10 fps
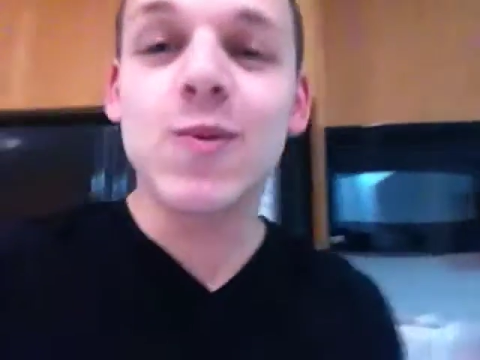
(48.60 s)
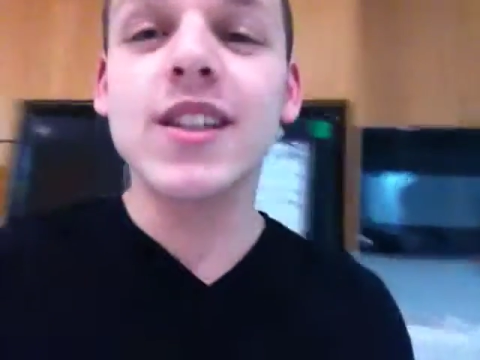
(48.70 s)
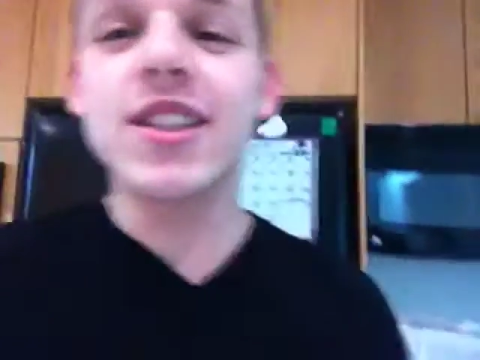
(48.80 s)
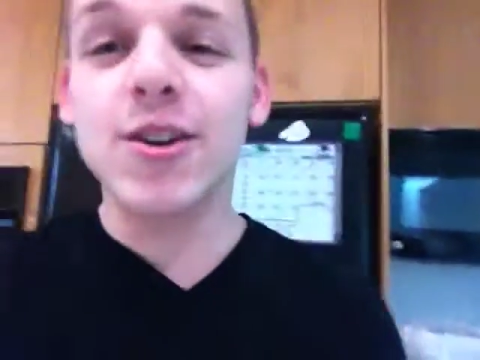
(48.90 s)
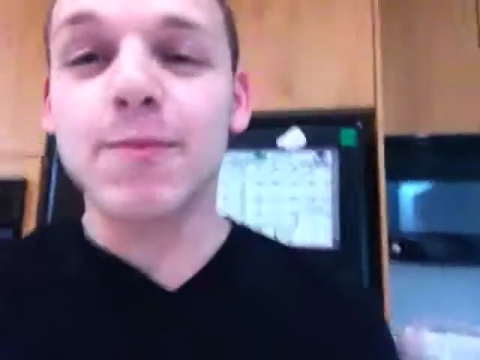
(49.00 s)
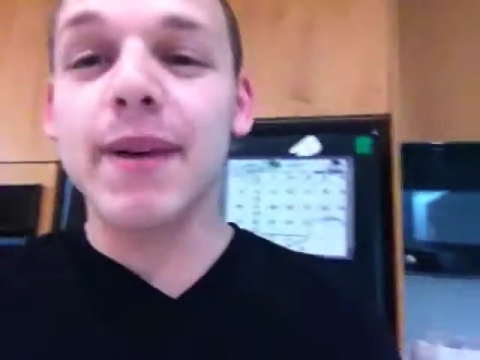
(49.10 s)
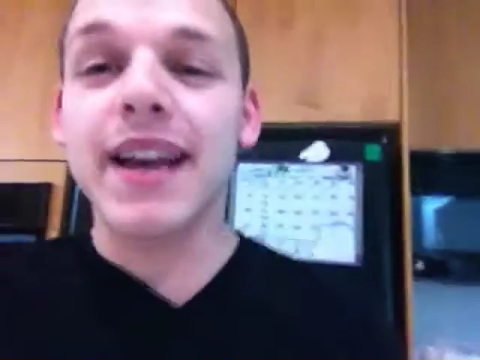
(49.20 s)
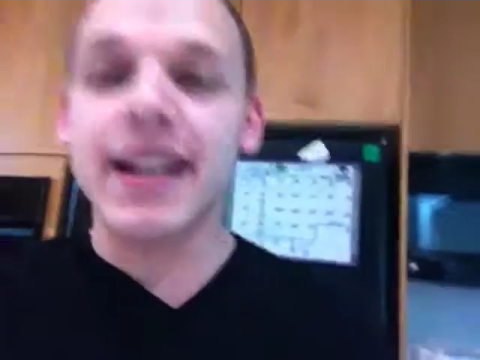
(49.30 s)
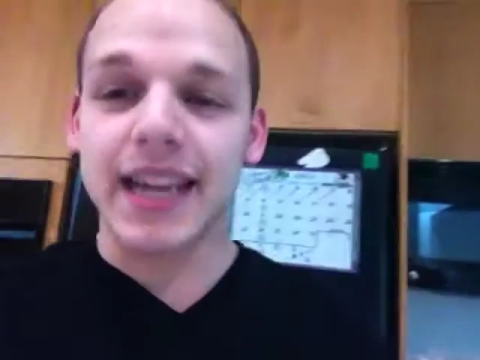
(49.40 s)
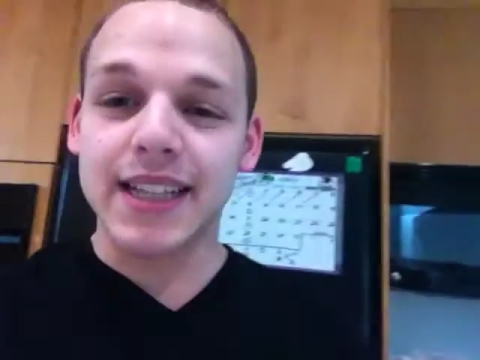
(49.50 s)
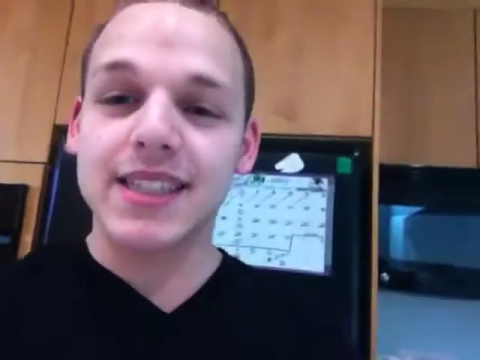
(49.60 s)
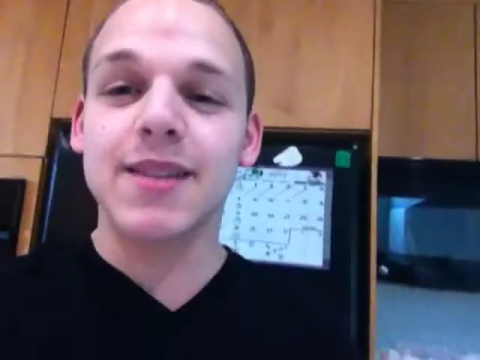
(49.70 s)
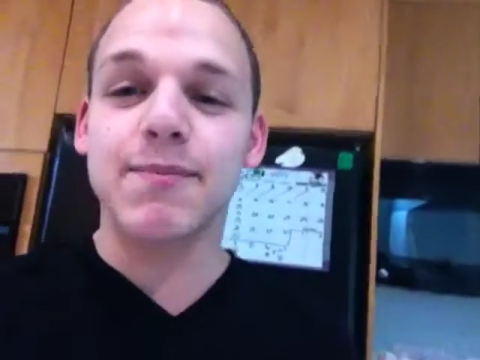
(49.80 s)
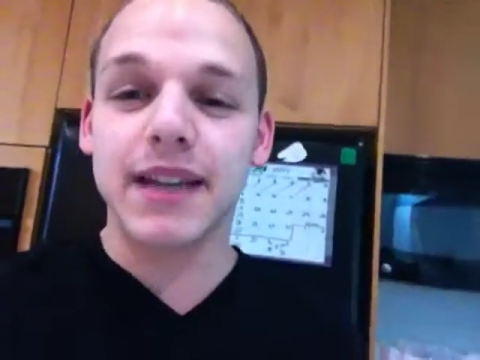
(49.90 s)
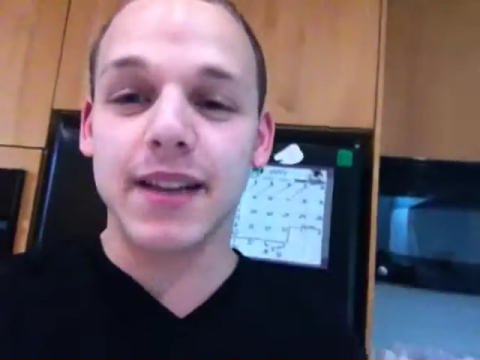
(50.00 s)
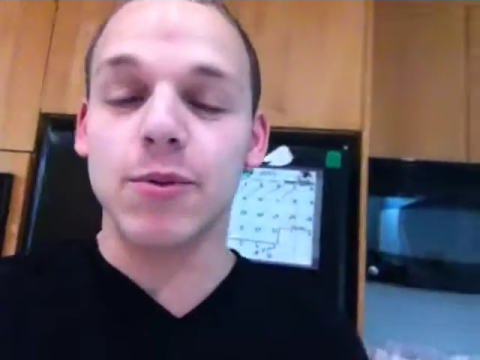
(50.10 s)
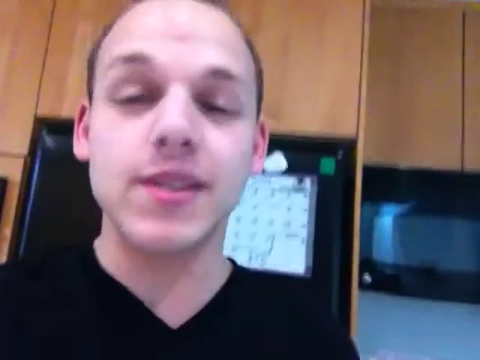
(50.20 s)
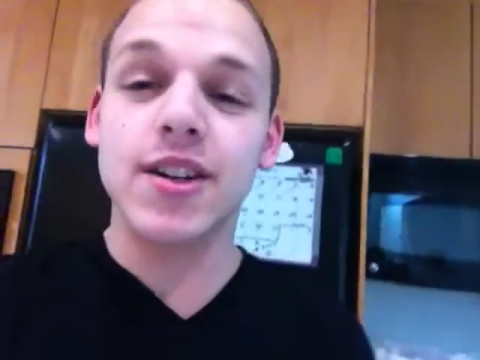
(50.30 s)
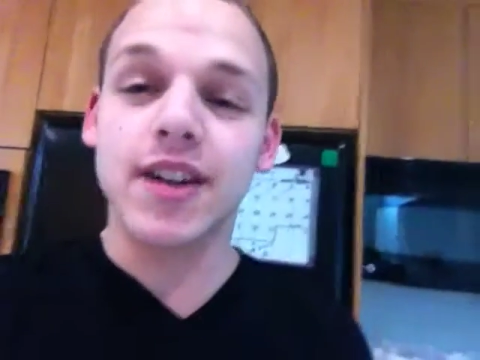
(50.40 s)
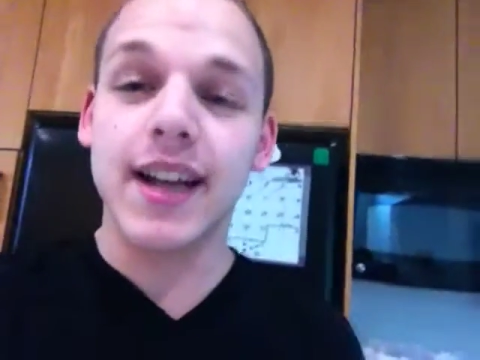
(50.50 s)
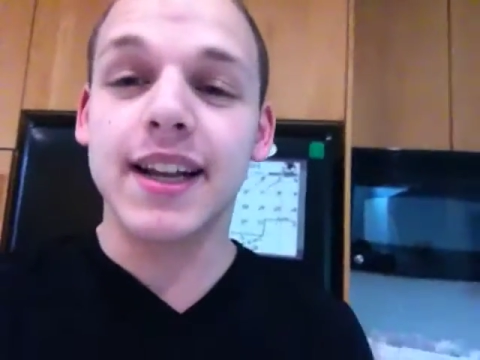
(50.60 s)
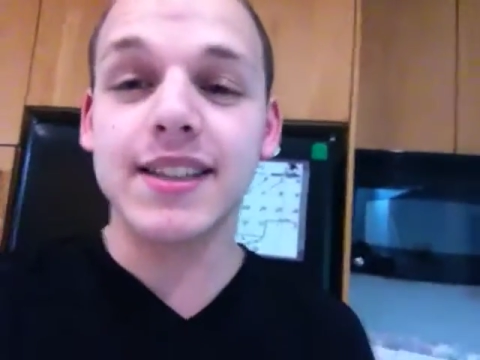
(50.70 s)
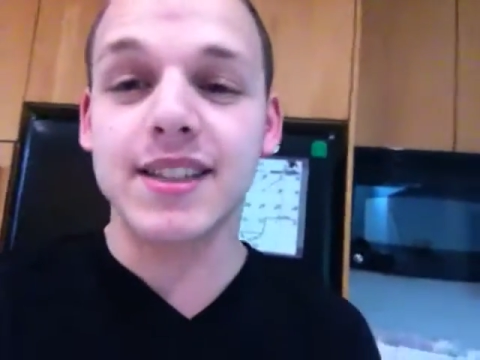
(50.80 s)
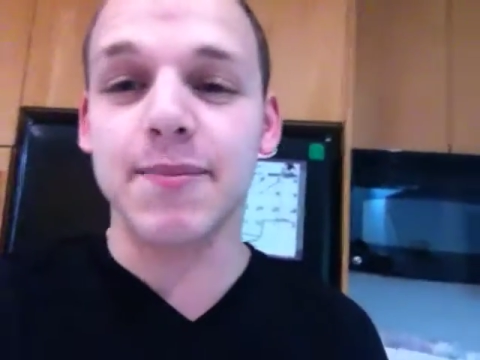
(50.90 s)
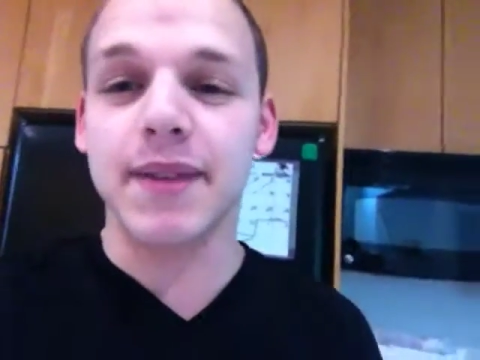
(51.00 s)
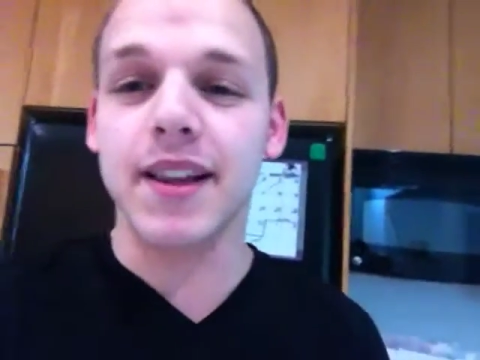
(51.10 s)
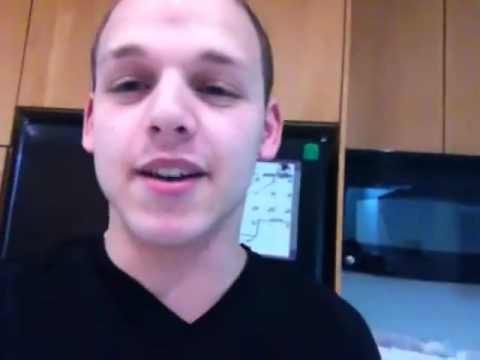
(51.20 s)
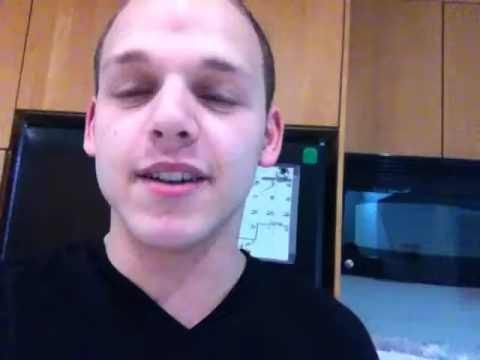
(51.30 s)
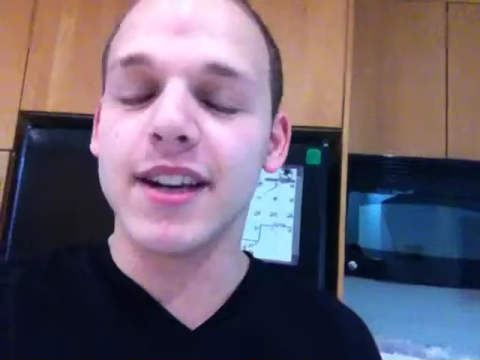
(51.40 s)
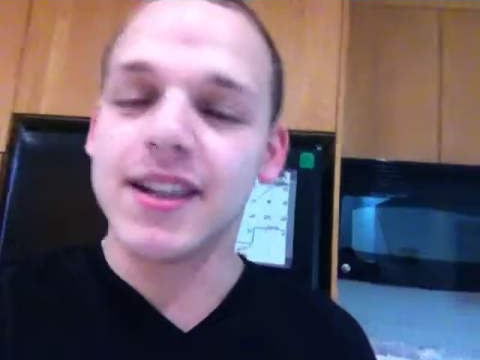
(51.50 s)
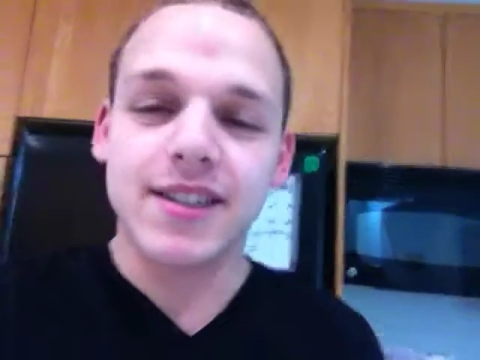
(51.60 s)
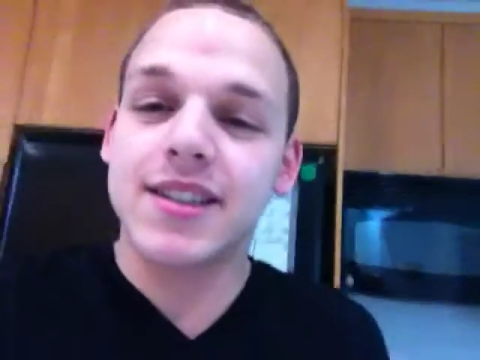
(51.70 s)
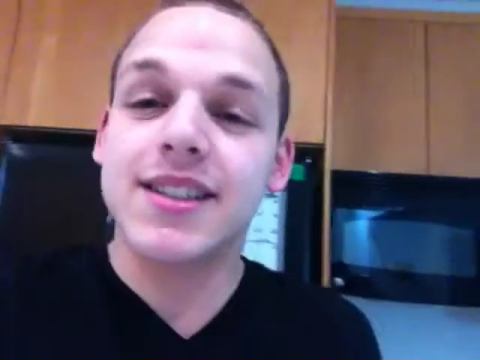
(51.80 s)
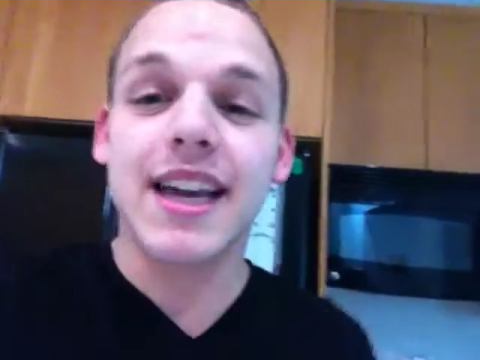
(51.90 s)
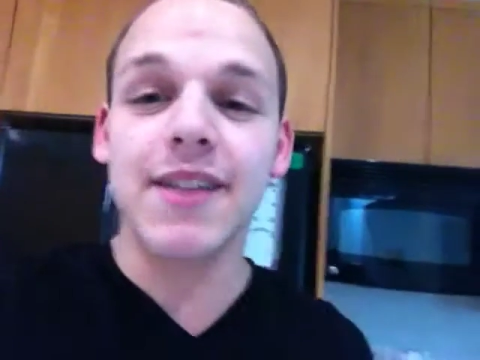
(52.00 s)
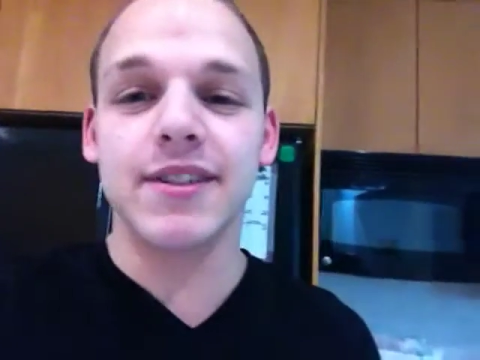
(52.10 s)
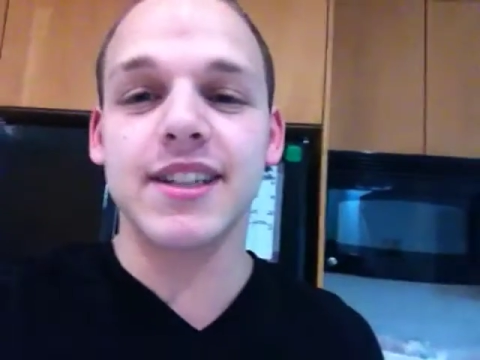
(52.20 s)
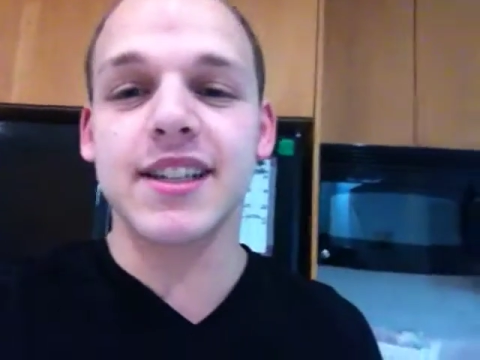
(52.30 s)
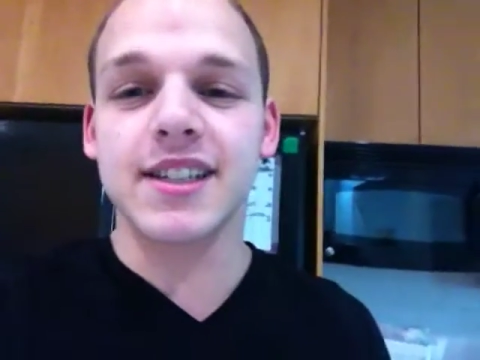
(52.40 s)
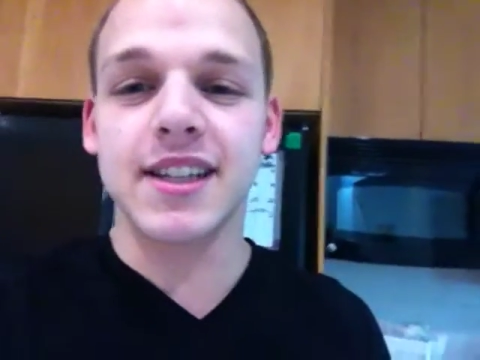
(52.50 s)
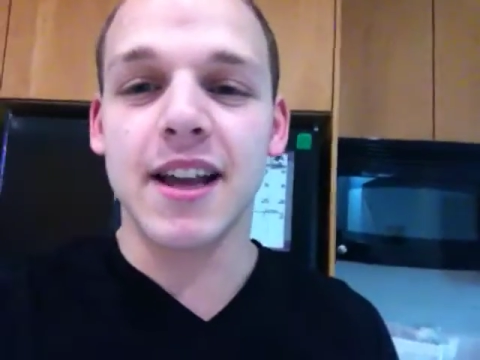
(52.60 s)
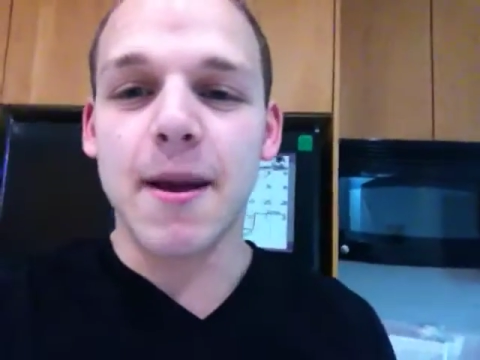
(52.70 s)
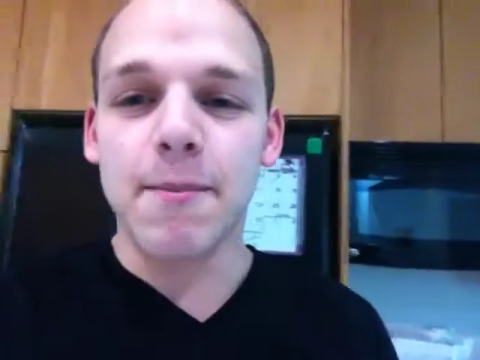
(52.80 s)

once her bed hits the pillow, once her head hits the pillow, she just can't resist.